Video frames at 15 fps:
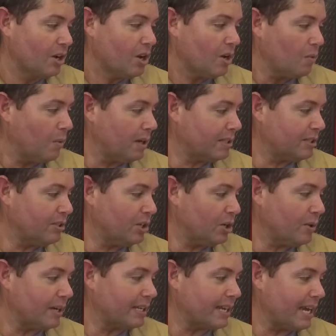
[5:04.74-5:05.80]
what to
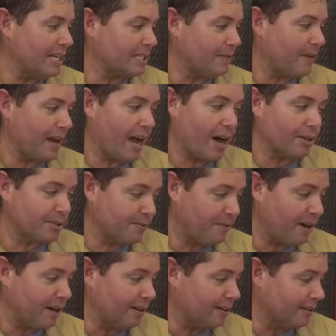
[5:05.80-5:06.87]
do in case of a house
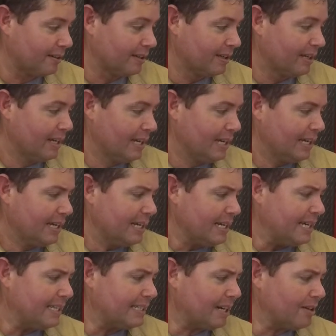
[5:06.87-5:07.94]
fire.
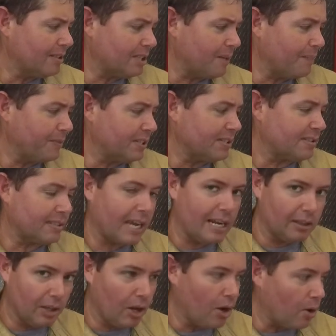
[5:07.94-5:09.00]
He tells them to stay
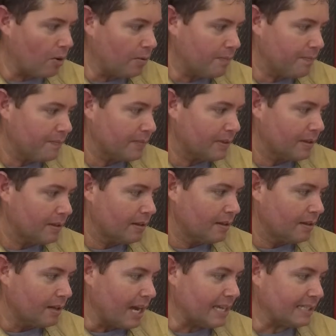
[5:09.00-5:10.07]
low,
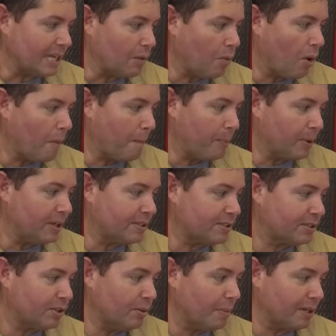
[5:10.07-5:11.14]
as they won't breathe
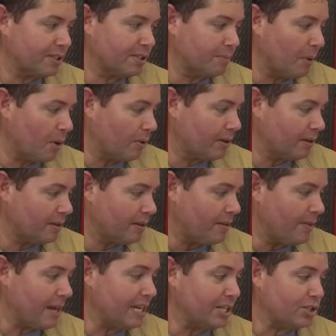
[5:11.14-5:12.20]
too much smoke.
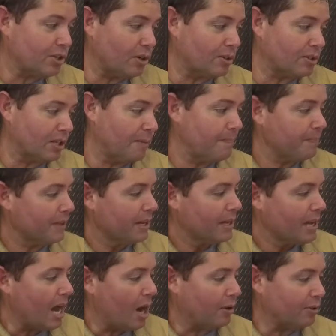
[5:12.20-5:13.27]
Then he shows them
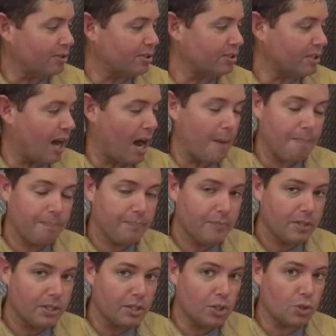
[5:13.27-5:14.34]
how to stop,
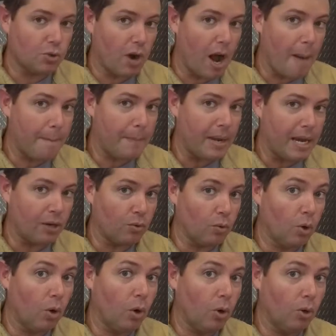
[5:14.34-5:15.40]
drop, and
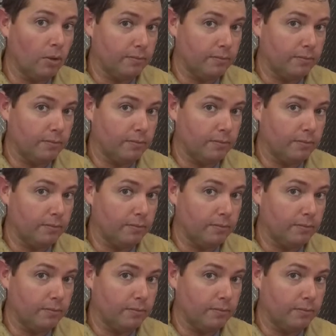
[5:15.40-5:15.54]
roll.